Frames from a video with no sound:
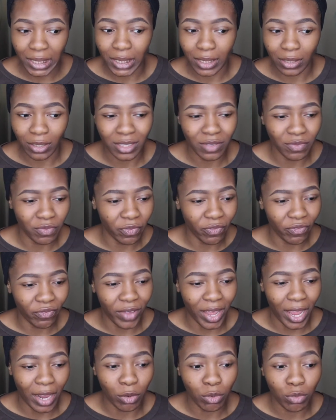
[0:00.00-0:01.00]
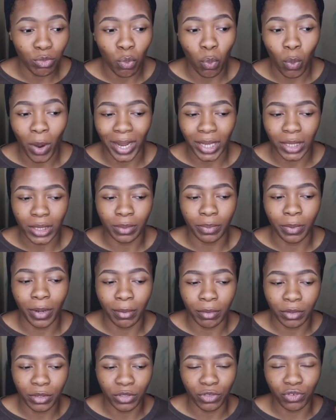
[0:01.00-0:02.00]
It's not even fair. I look white, but
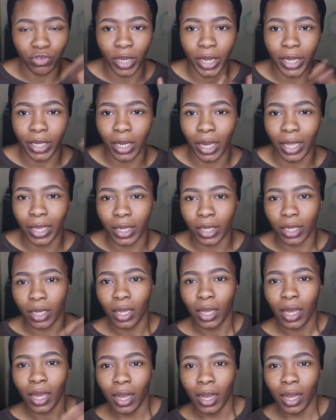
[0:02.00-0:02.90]
I'm going to try and, like,